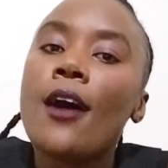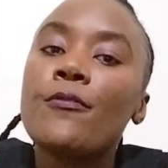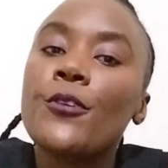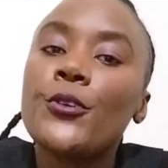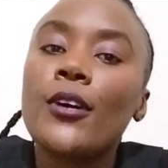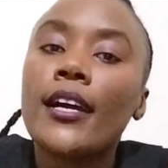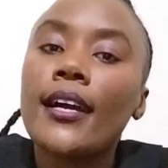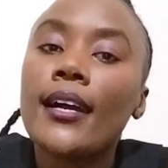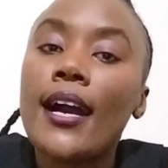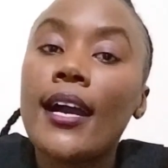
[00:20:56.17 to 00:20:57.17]
for your
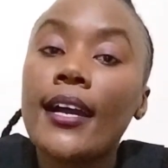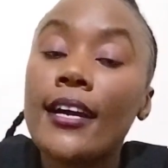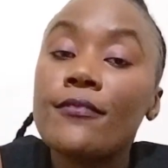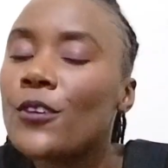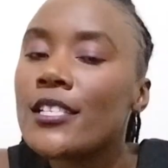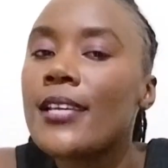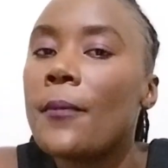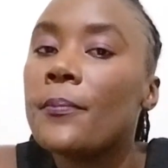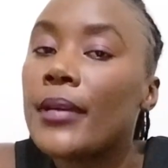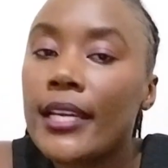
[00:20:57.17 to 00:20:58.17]
cover for
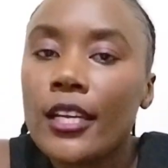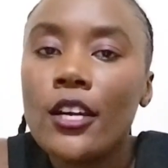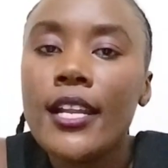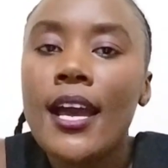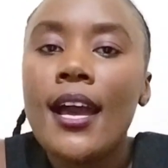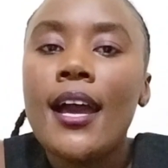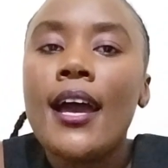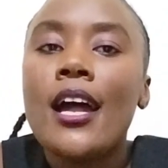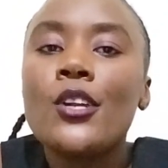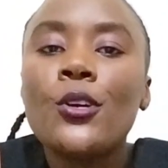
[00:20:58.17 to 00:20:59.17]
some period.
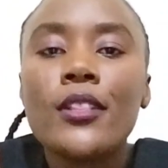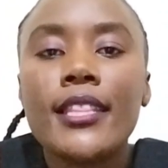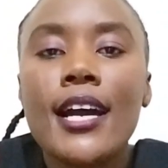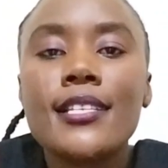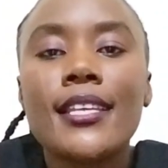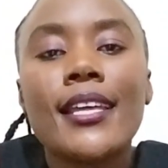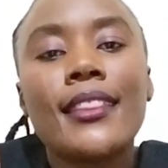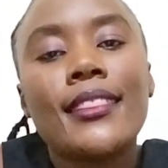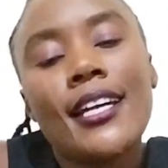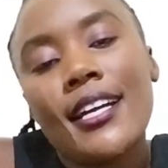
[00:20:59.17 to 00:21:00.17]
Know that
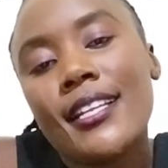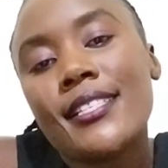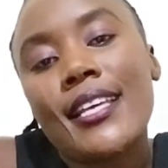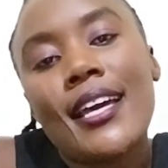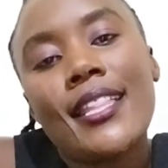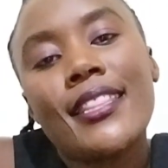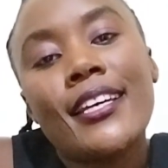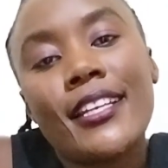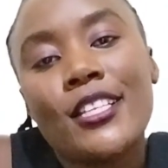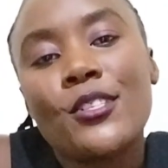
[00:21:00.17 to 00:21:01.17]
is the
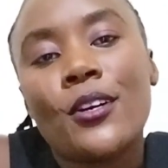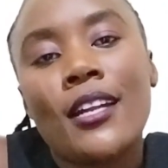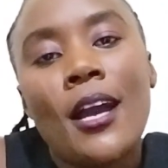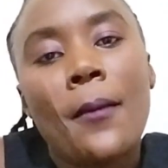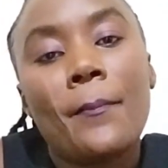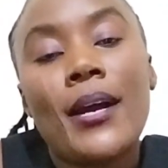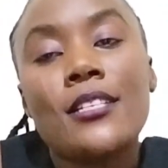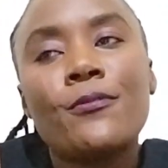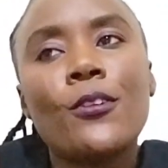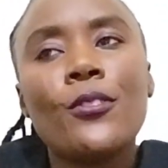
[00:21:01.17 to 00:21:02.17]
reason. But
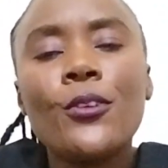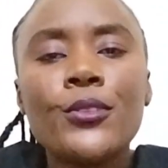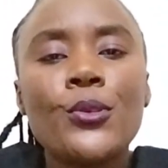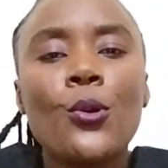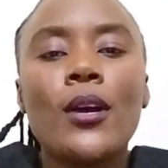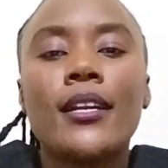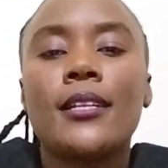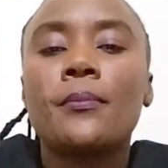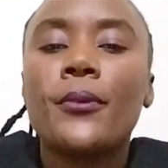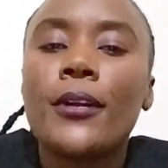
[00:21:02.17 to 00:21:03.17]
for those who are
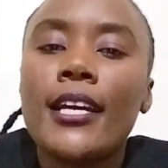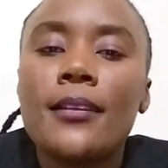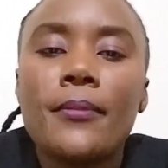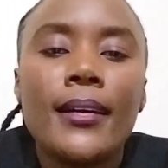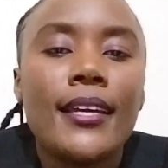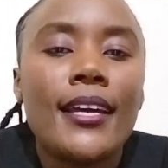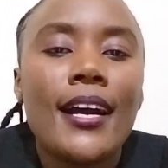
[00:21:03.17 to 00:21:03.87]
employed by